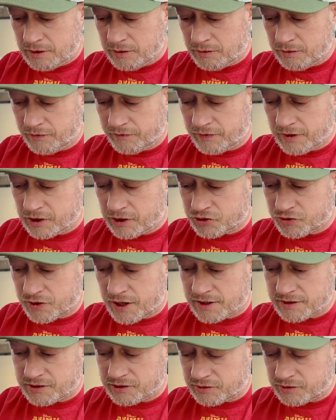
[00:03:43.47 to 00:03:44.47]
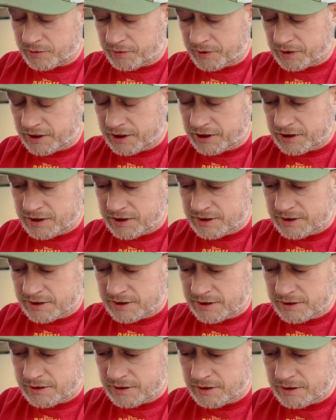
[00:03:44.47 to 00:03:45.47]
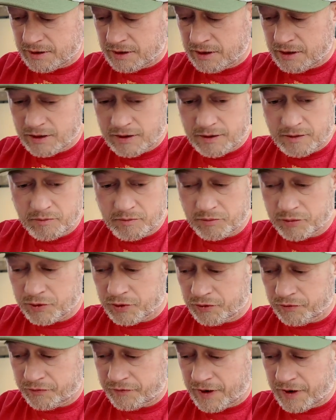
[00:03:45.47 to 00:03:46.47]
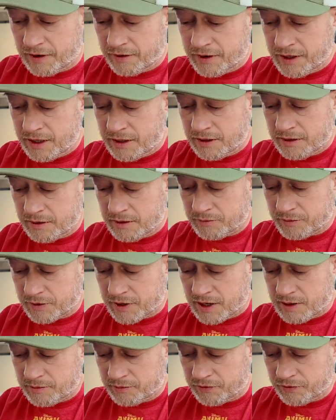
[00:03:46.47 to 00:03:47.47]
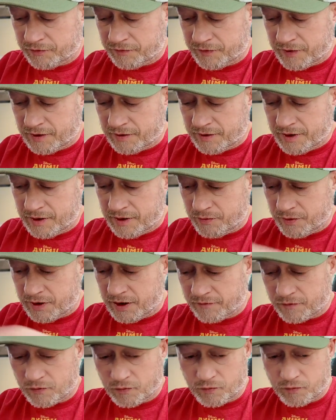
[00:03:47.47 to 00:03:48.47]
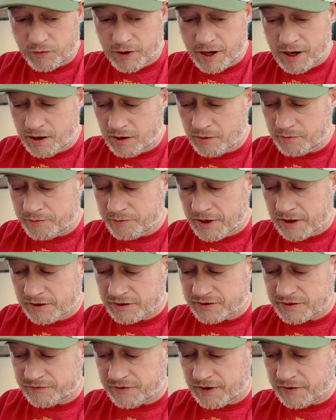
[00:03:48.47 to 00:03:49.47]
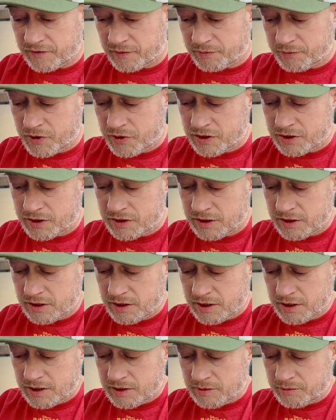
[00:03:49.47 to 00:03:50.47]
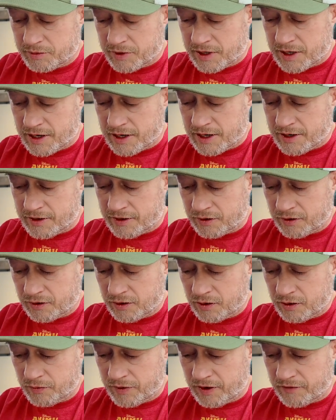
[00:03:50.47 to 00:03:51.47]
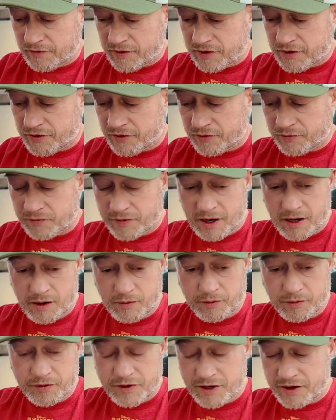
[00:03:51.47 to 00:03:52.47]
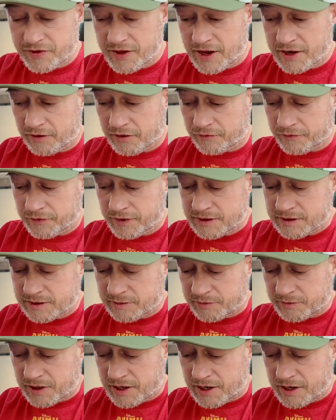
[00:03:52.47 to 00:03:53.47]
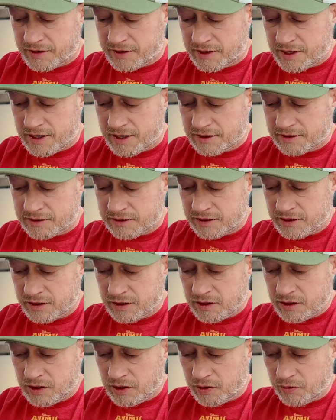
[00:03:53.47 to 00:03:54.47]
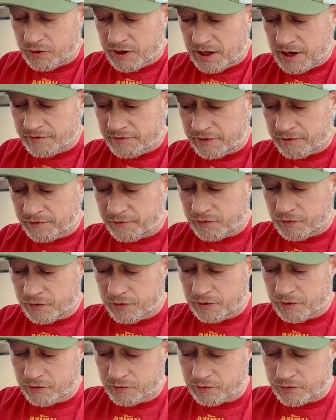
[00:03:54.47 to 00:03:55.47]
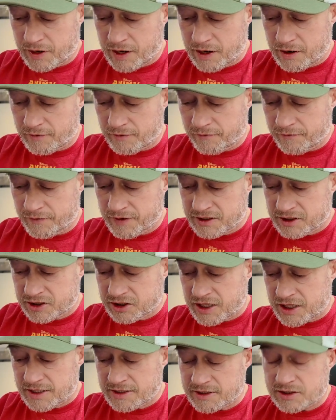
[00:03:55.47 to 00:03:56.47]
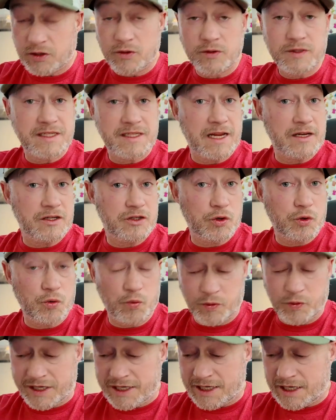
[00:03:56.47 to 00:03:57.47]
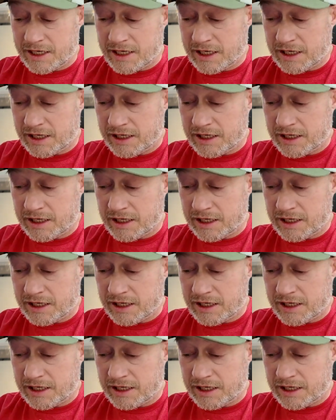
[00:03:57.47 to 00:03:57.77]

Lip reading: We've got Trials and Tribulations, Blue Fairy. Behind Blue Fairy, we have a rare, Belle's Favorite Book. Behind her, we have another rare with Nathaniel Flint. And behind that, we have a foil rare, Vincenzo Santorini.